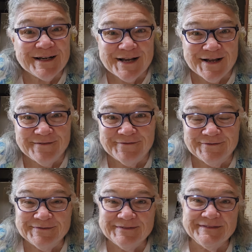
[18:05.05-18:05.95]
enough.
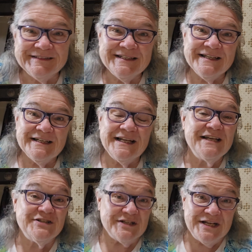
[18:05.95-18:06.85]

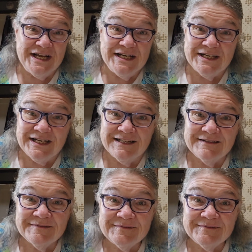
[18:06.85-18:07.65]
Legion needed it.